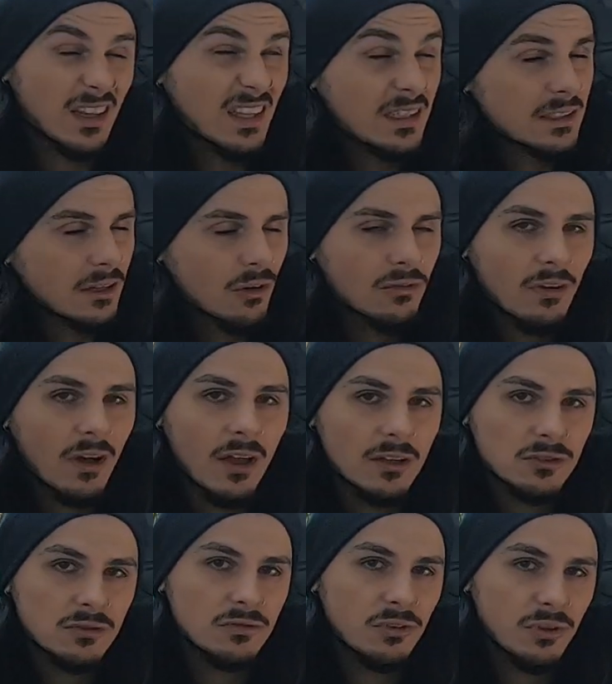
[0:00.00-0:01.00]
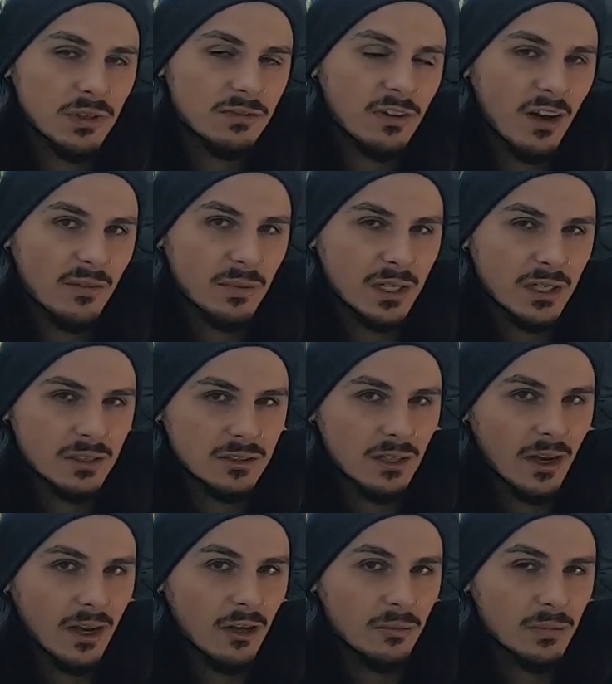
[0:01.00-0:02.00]
at least over 145
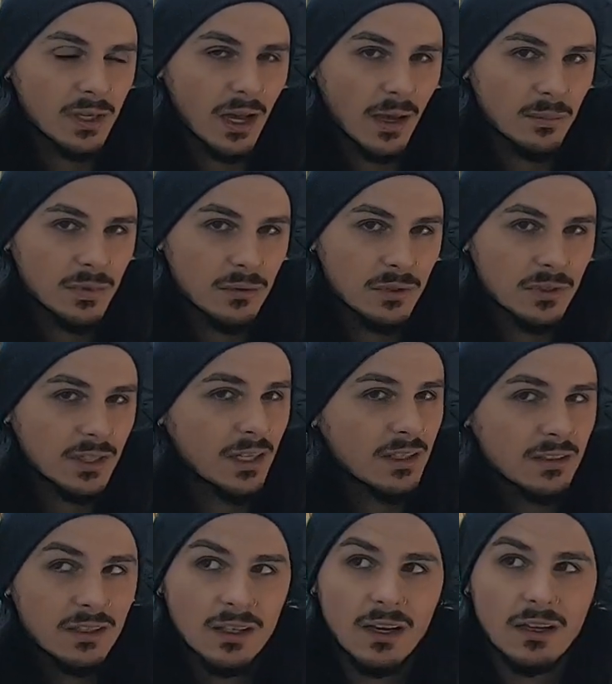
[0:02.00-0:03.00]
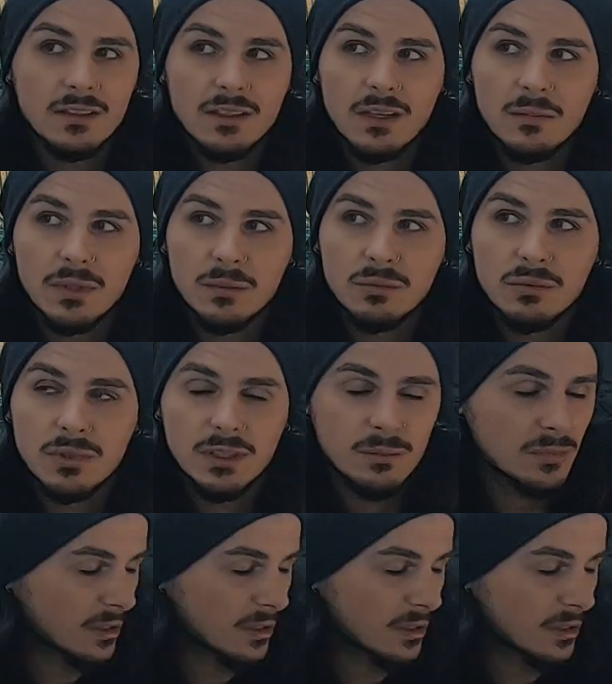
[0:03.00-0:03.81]
PSI. I'll be happy with. Anything under, I'll be pretty